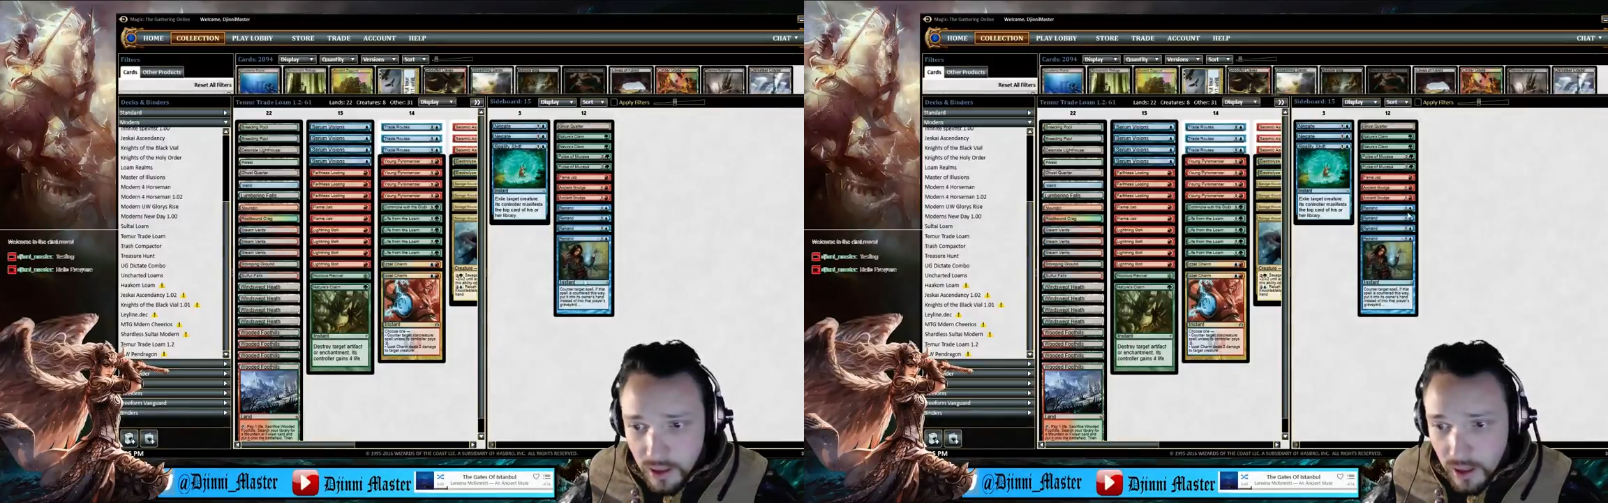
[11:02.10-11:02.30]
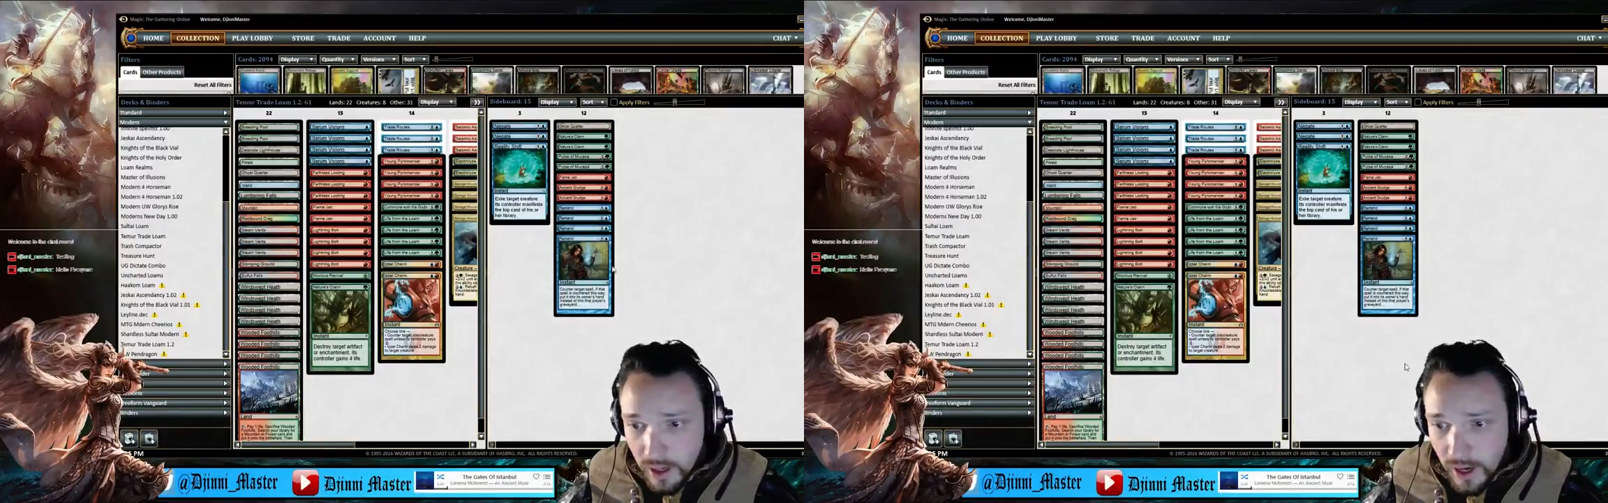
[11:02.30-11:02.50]

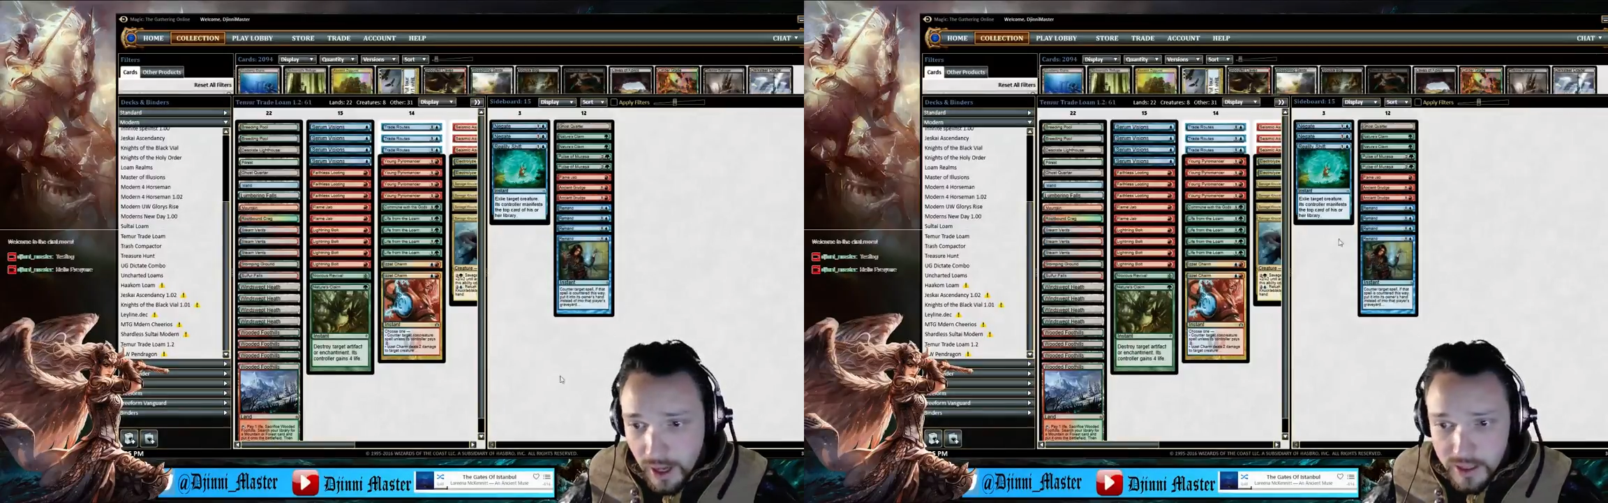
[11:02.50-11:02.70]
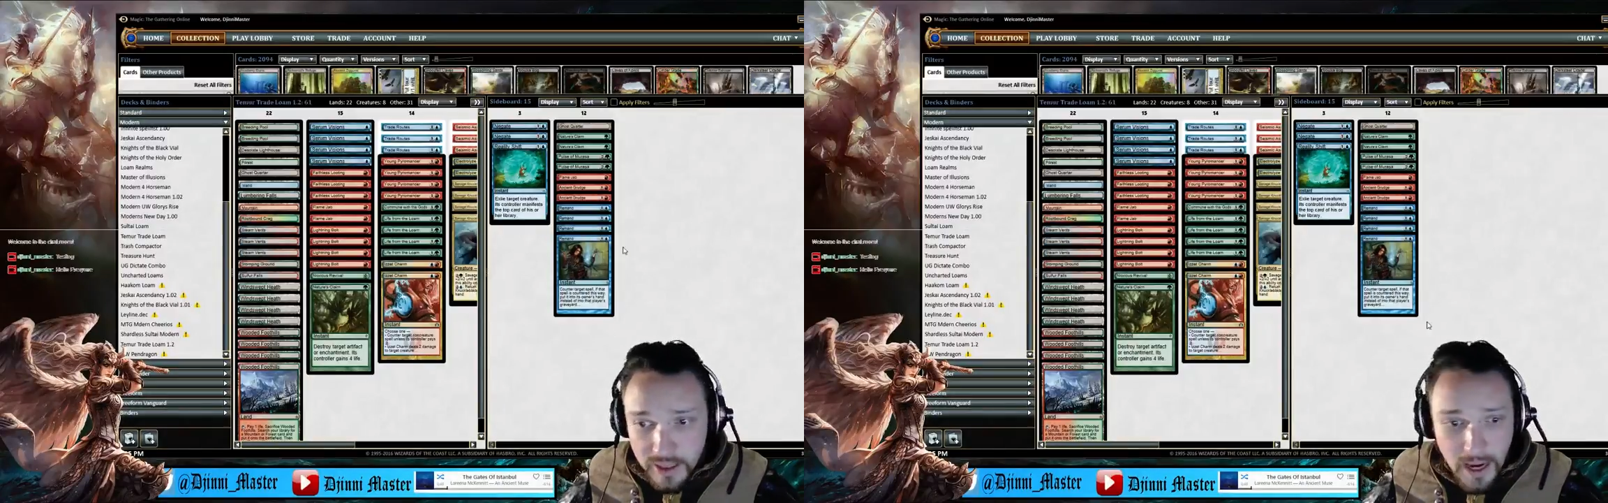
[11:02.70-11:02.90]

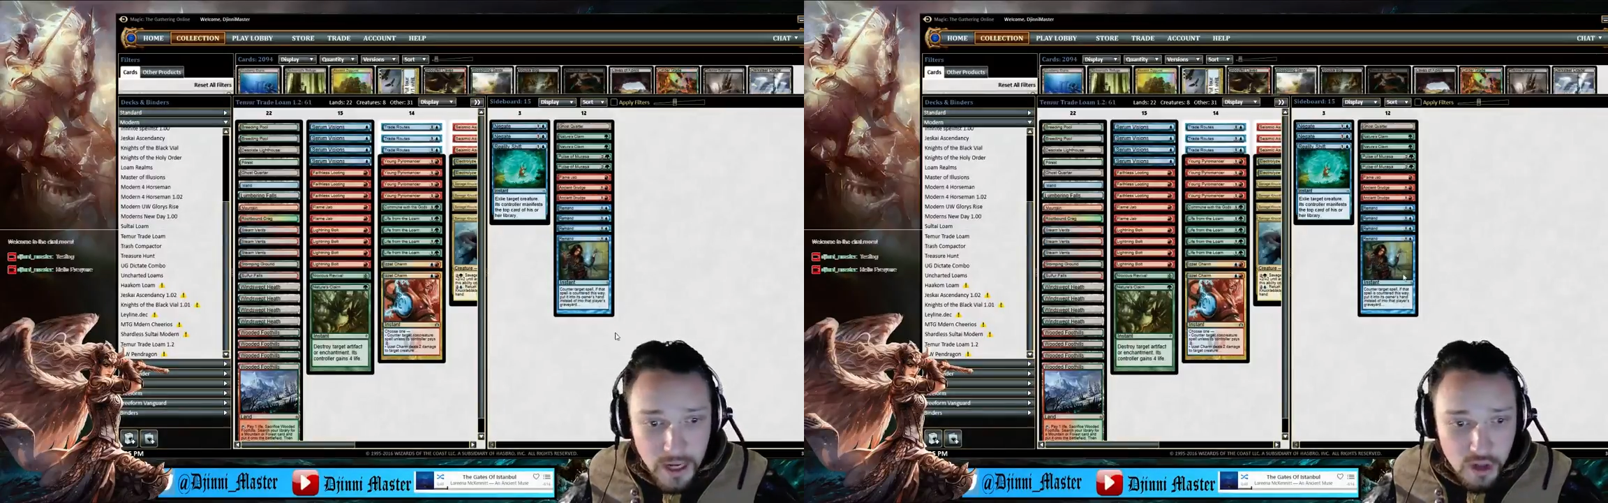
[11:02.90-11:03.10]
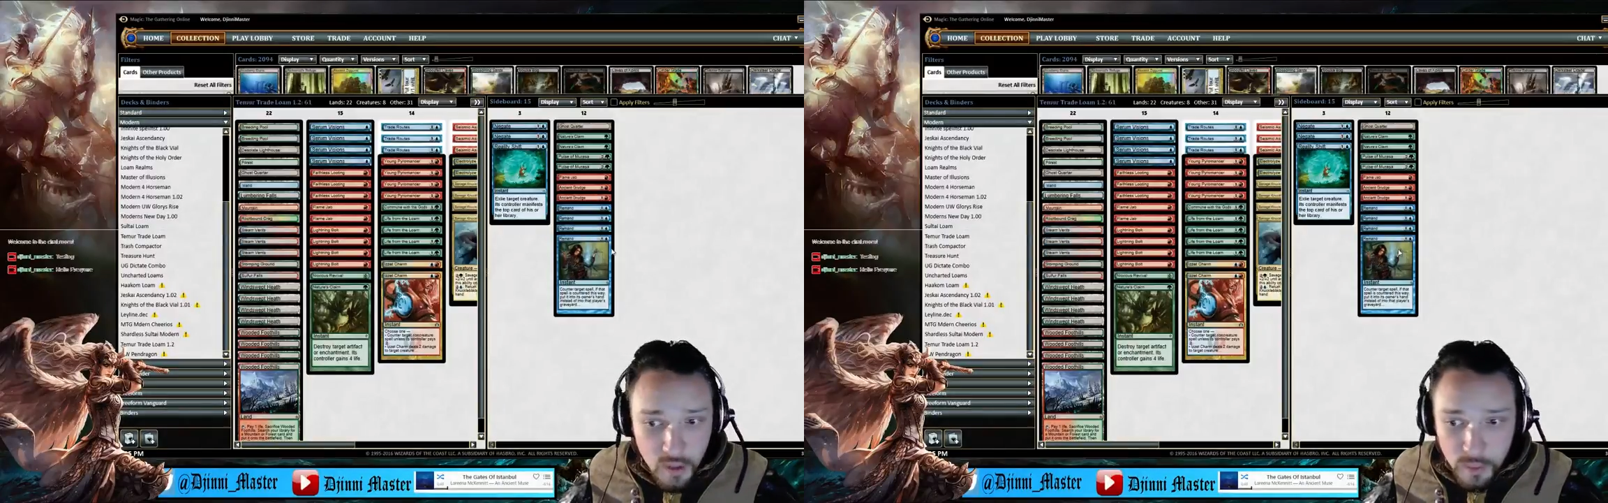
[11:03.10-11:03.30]
and it's a
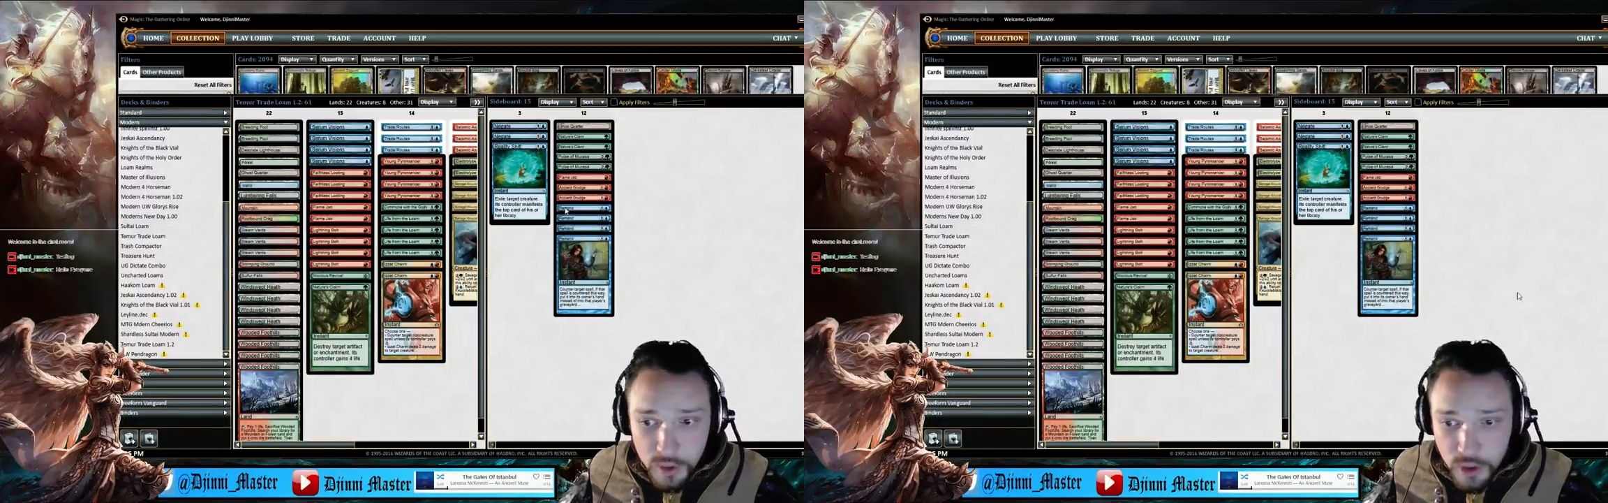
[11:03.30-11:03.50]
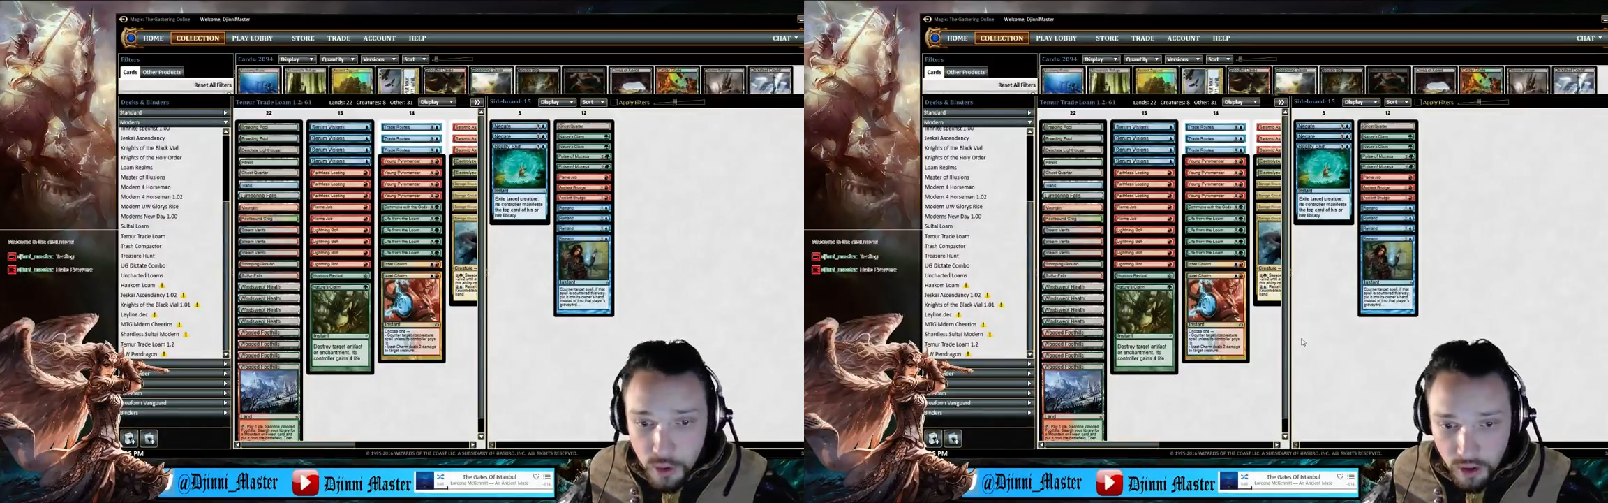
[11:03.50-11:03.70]
cantrip
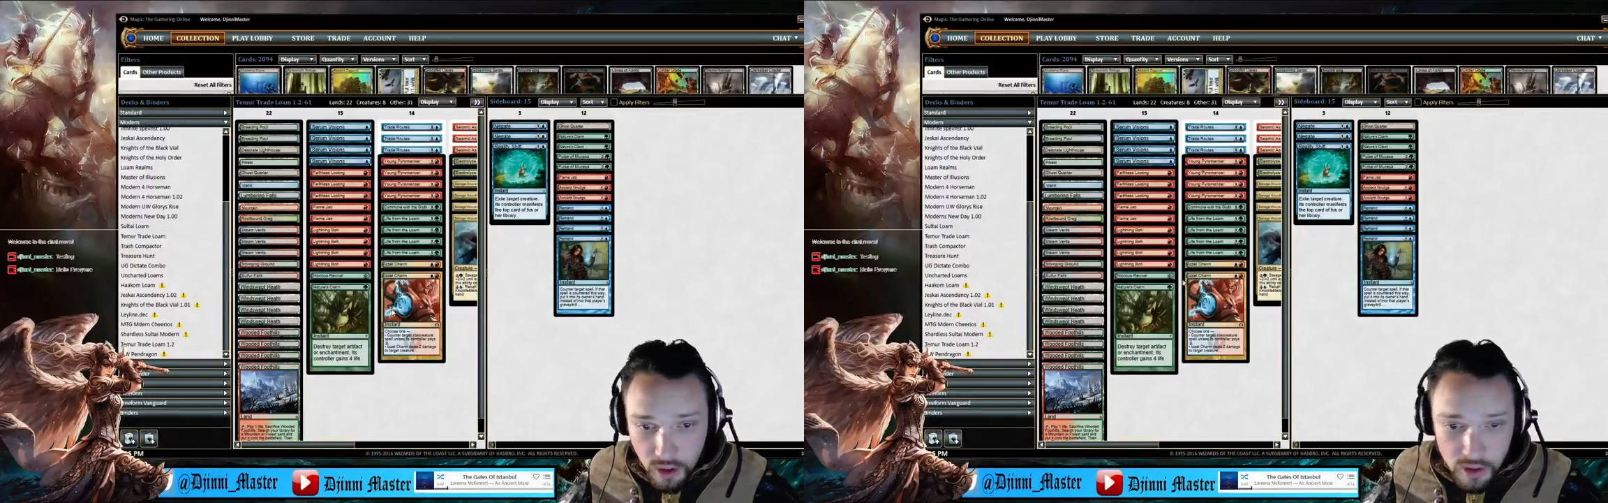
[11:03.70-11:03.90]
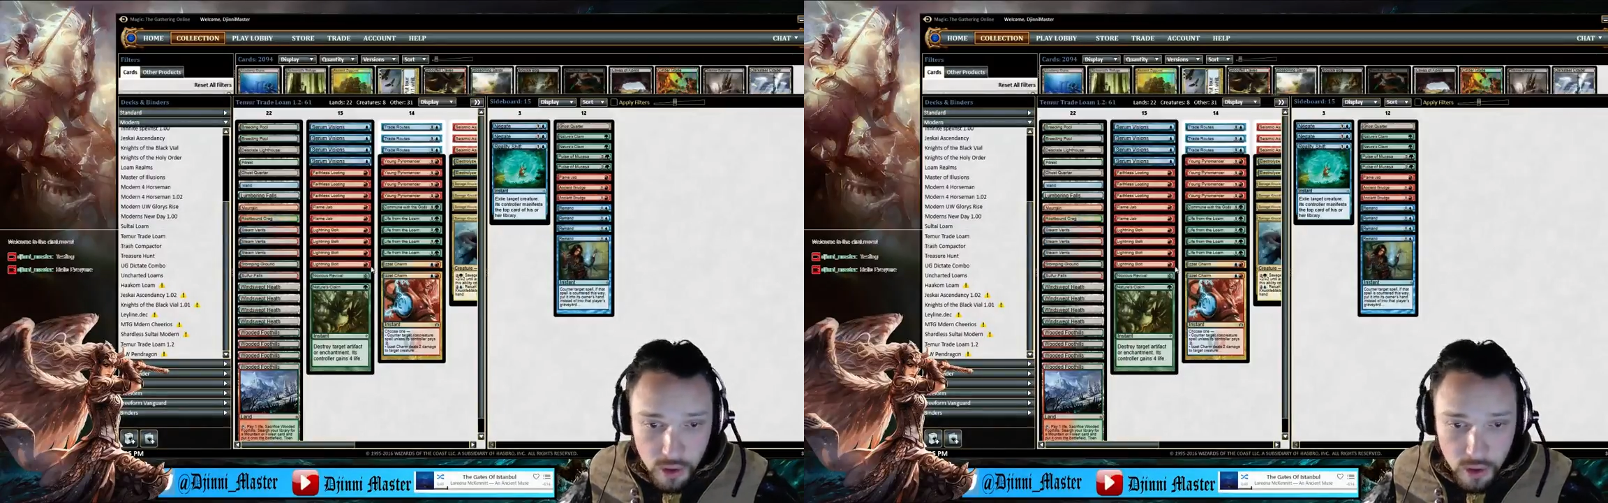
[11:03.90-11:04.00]
which you can also